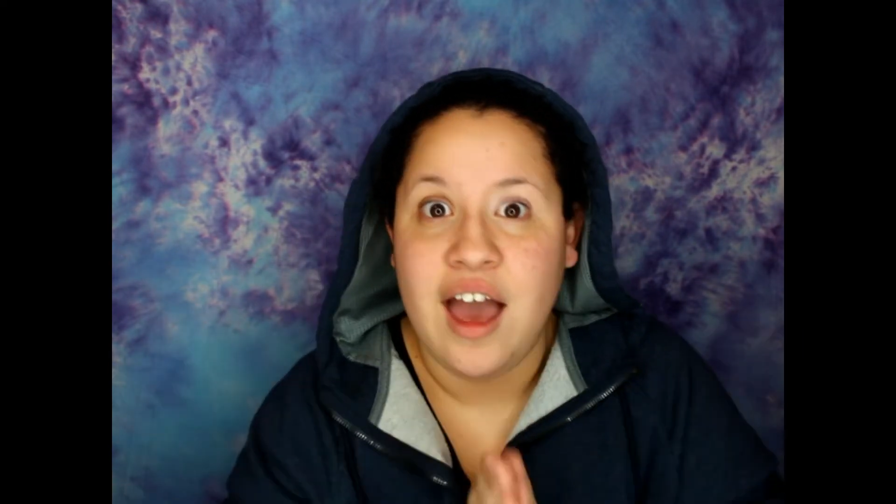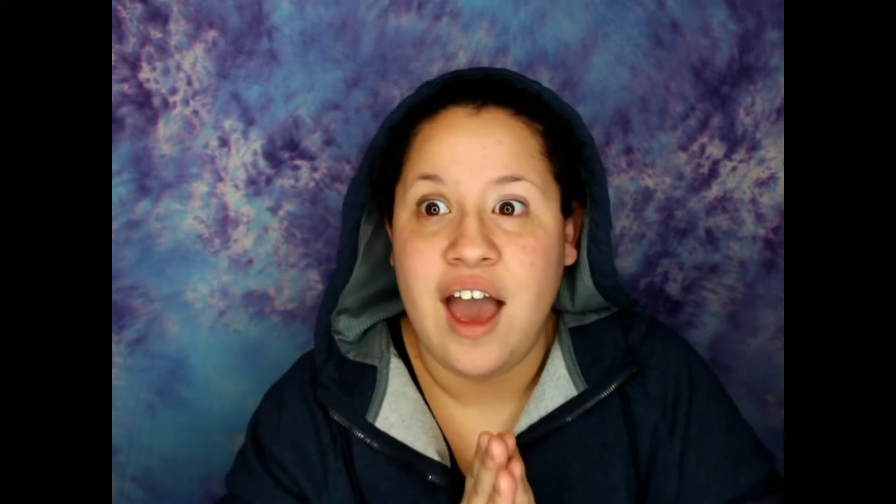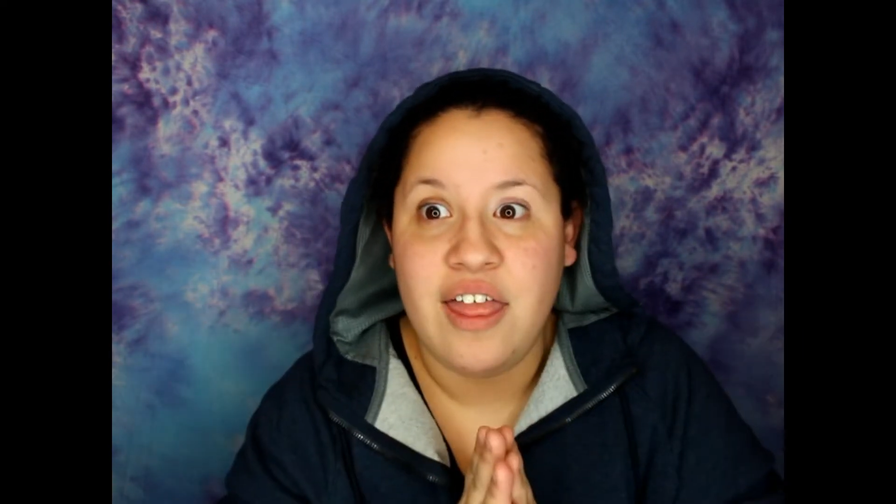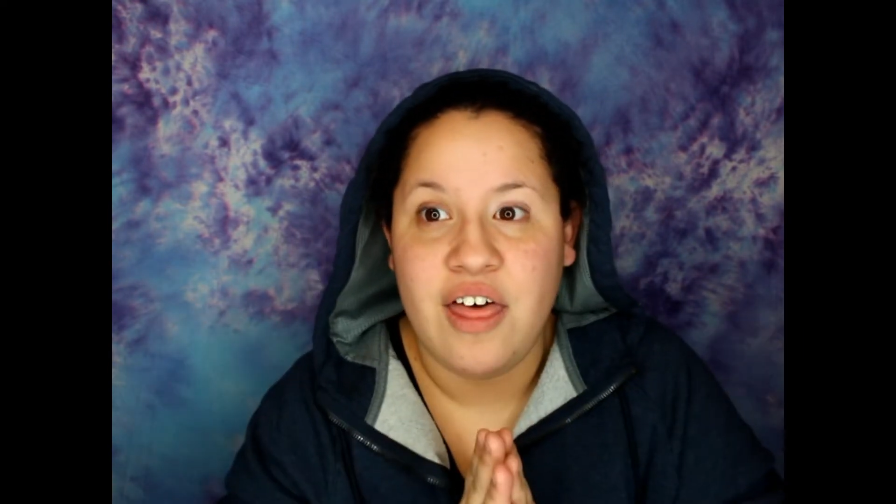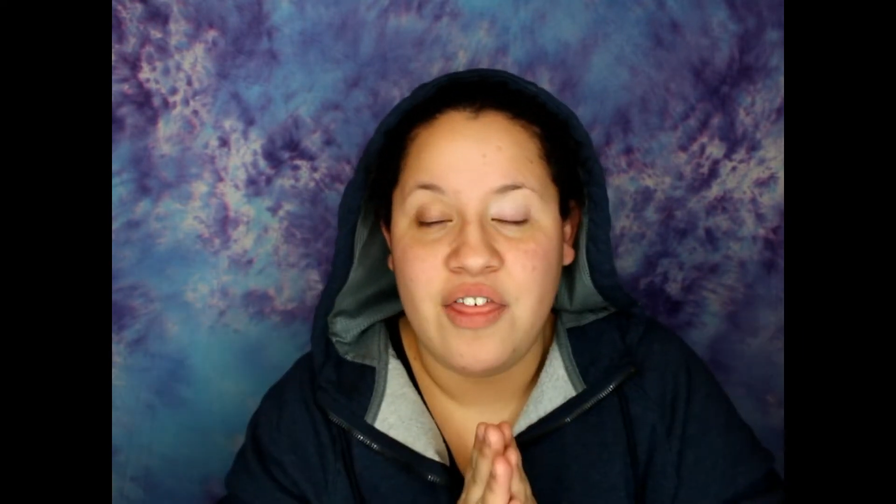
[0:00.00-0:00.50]

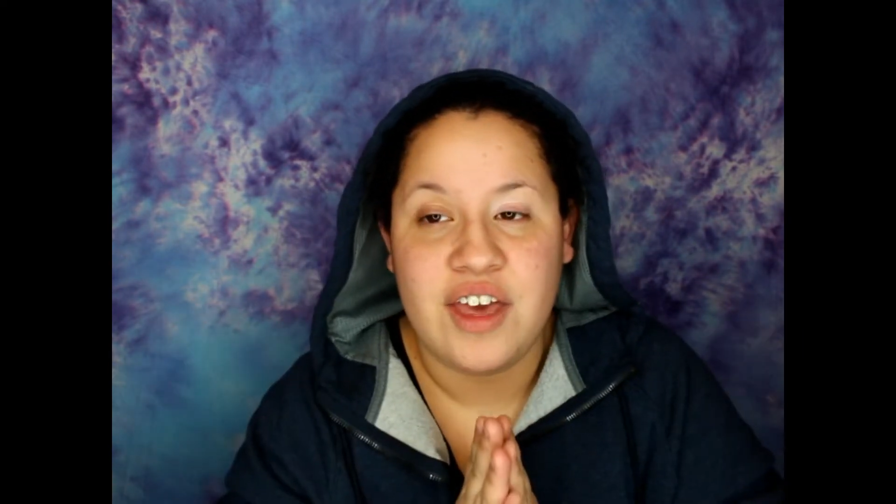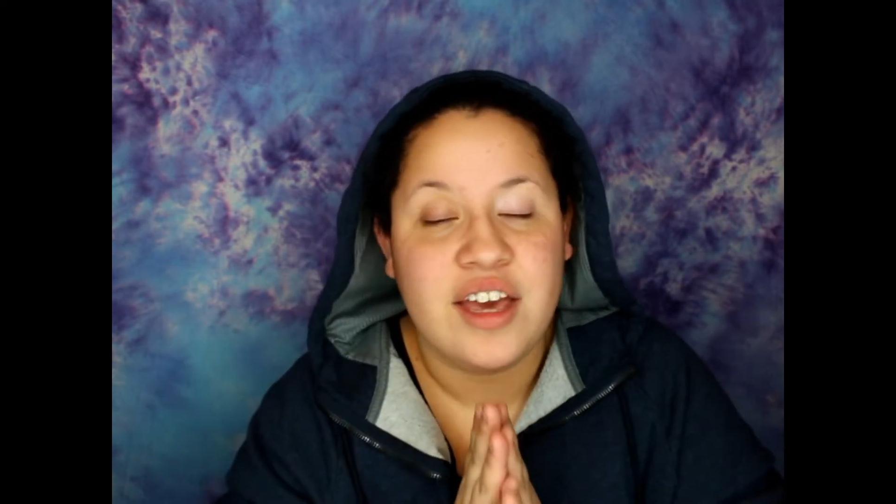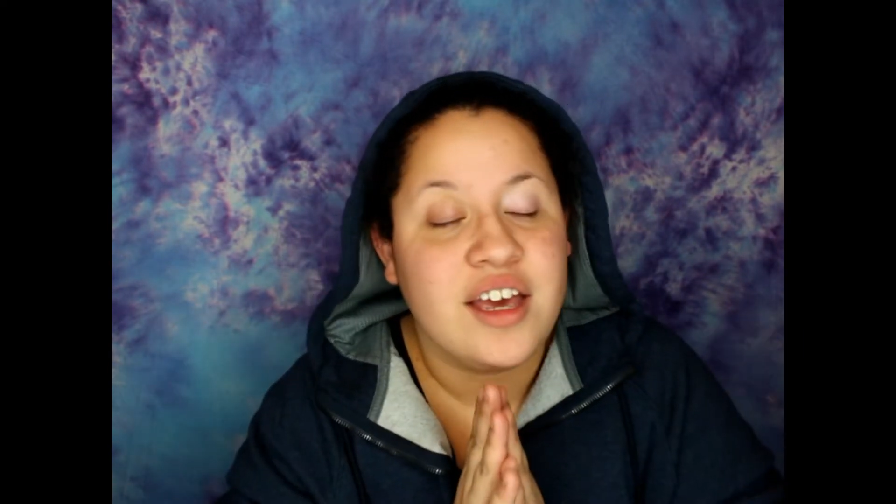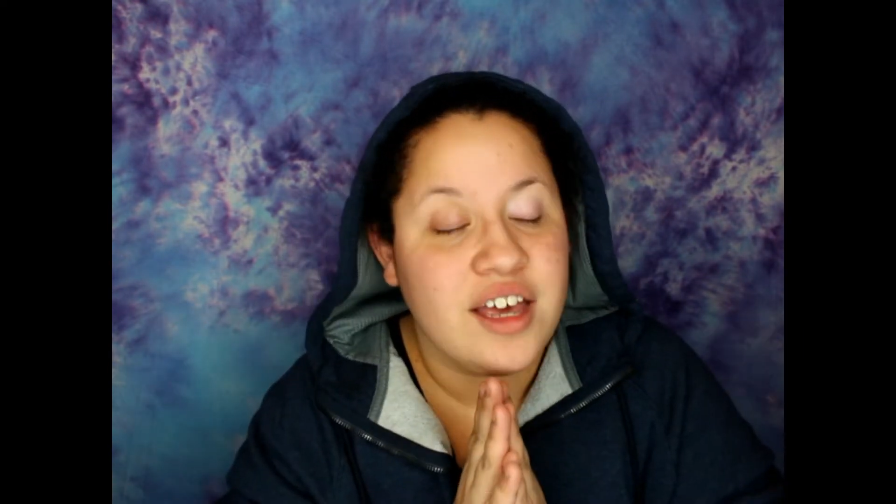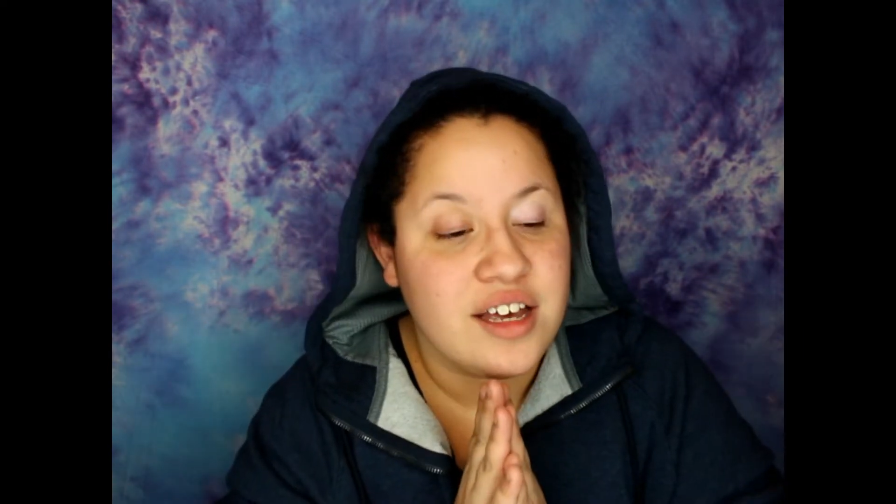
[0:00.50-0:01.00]
And the
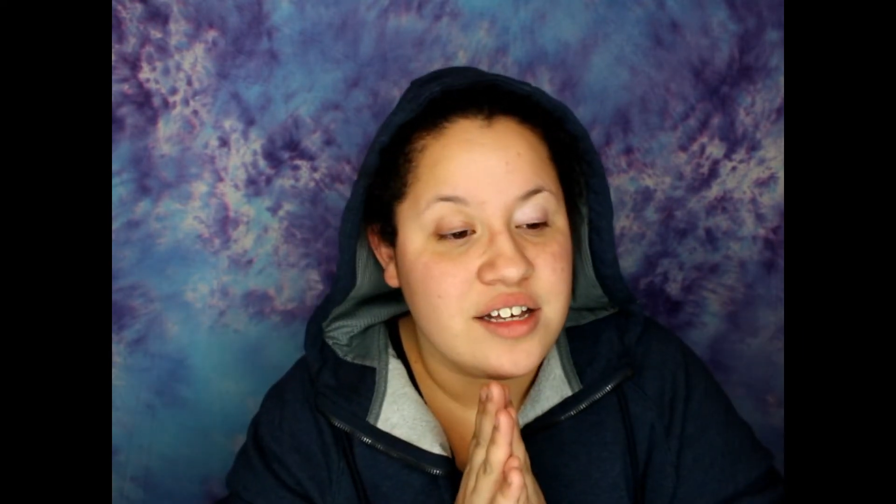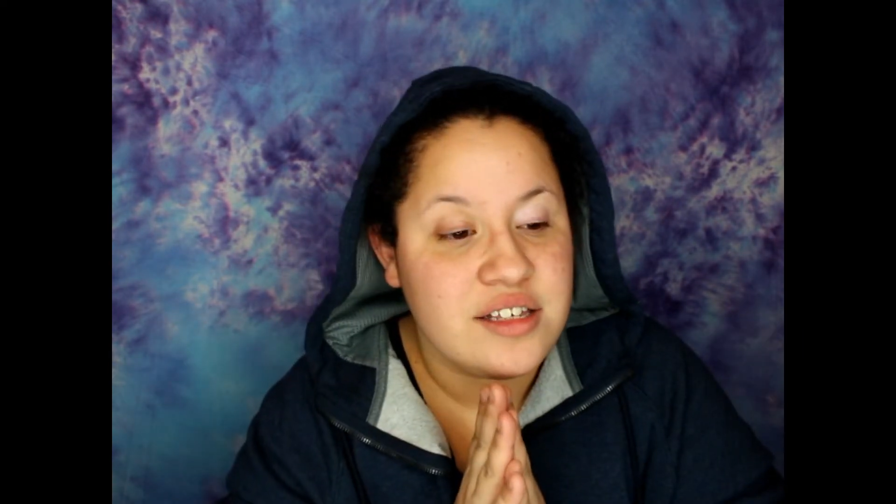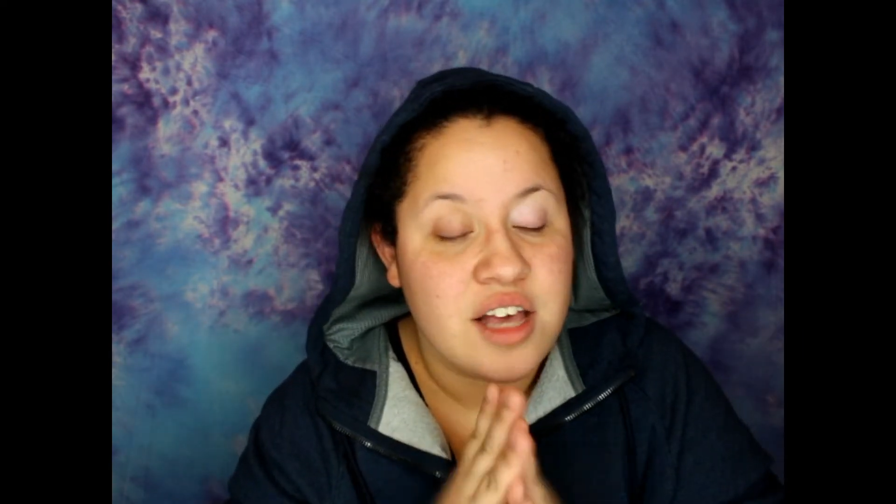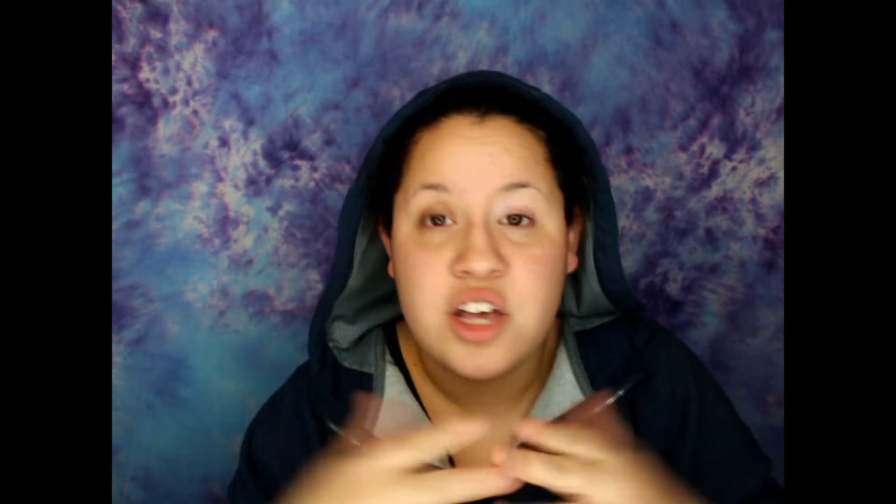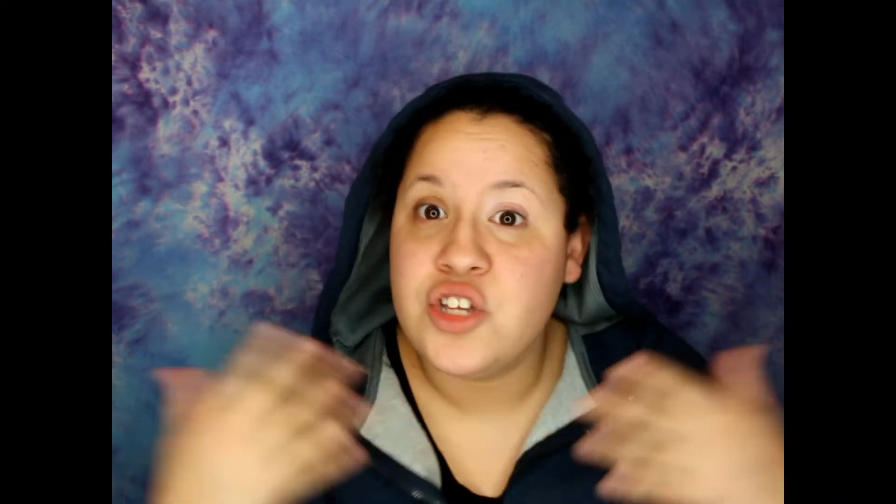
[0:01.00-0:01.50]
thing is